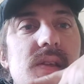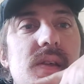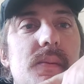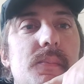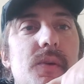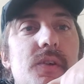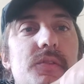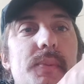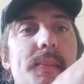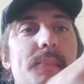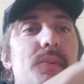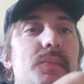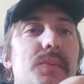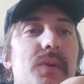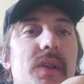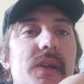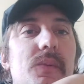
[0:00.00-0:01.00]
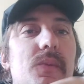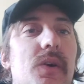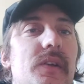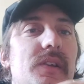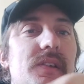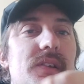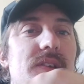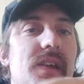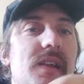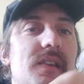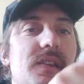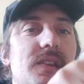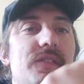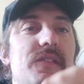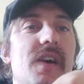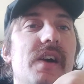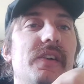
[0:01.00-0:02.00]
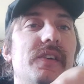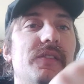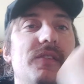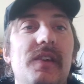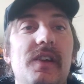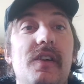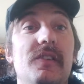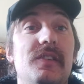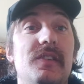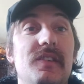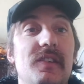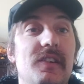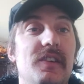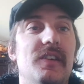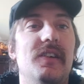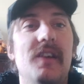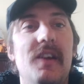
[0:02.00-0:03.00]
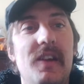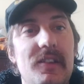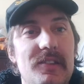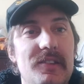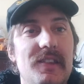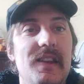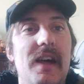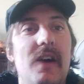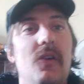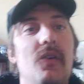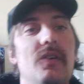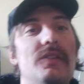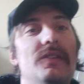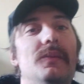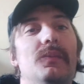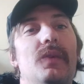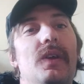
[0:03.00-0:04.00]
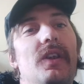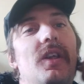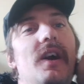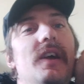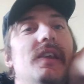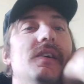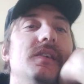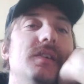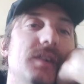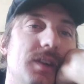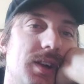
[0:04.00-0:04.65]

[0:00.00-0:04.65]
most people probably won't get this far in the video to see that awesome one-liner.